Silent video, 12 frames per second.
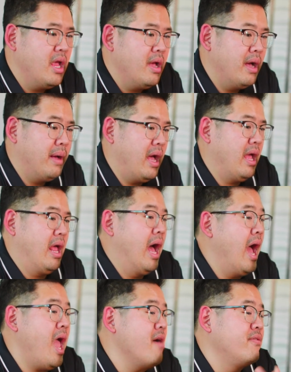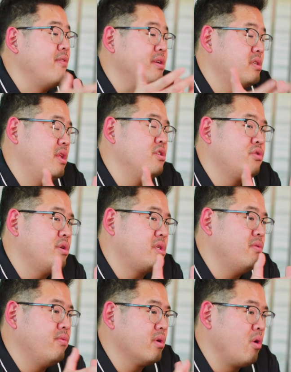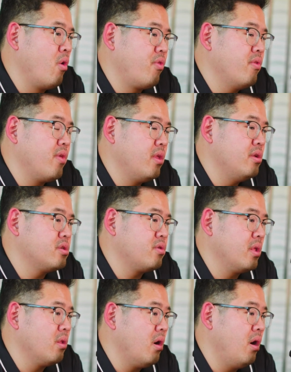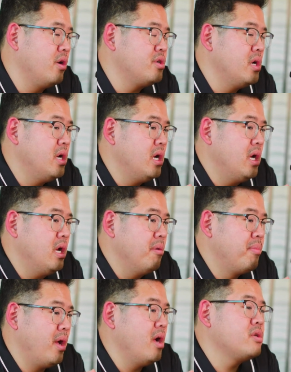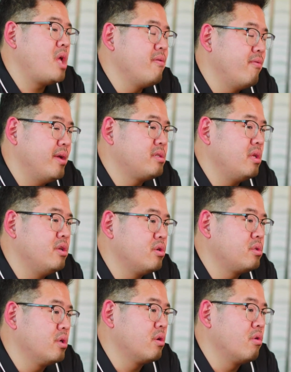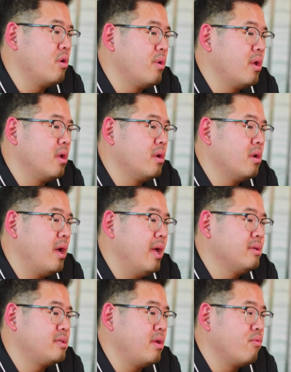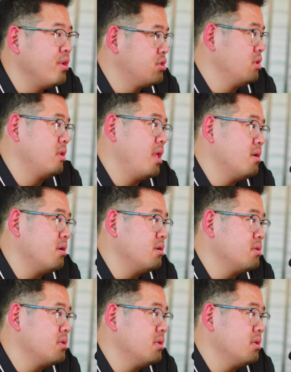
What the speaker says: I have a vested interest in the growth of the industry at large, but I also have a vested interest in growing, I'd say, regional lenders,